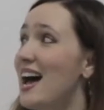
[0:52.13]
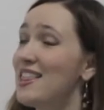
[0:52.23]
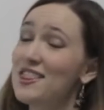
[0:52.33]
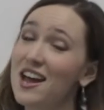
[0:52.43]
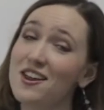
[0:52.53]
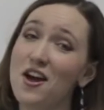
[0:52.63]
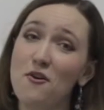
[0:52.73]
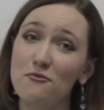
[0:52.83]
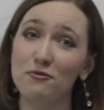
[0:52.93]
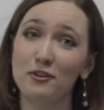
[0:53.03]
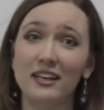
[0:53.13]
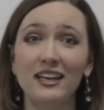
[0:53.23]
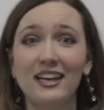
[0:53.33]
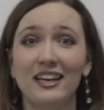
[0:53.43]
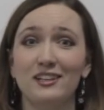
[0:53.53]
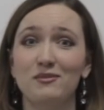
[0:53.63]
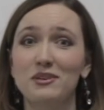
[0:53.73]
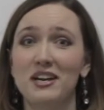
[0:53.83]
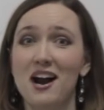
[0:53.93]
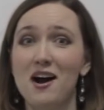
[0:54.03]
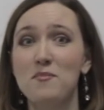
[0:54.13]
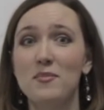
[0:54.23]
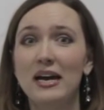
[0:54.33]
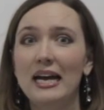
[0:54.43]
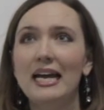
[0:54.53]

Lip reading: and then hopefully it'll become